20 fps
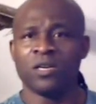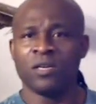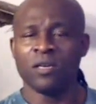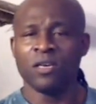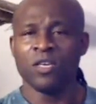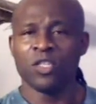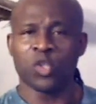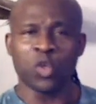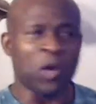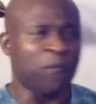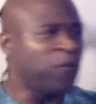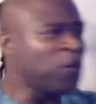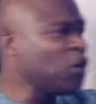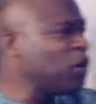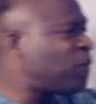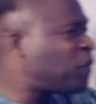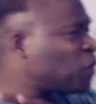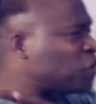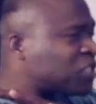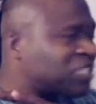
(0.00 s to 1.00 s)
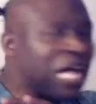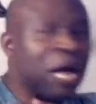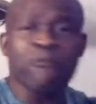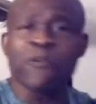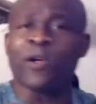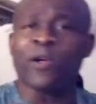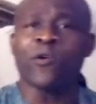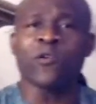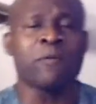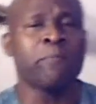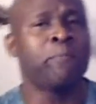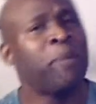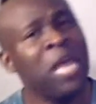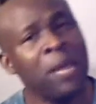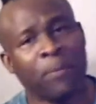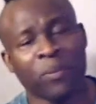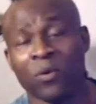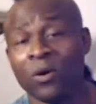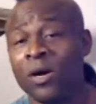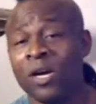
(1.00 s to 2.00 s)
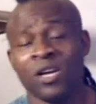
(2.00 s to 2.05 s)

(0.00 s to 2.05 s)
So if you stop recruiting people,